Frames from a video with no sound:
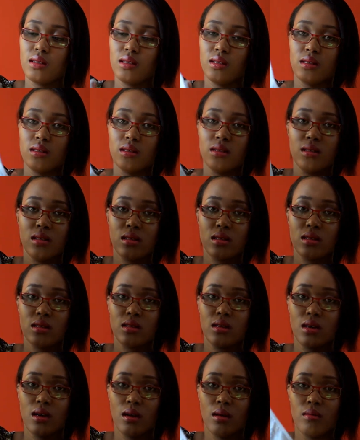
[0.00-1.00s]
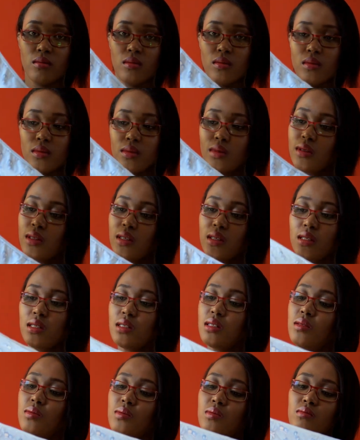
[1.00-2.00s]
It's just um, this
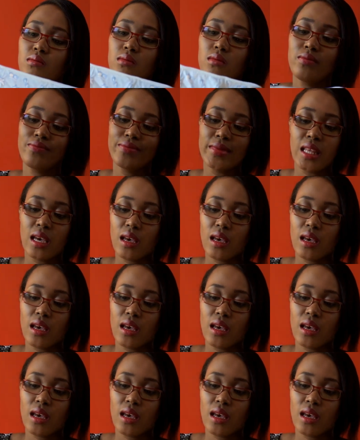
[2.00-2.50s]
is mm,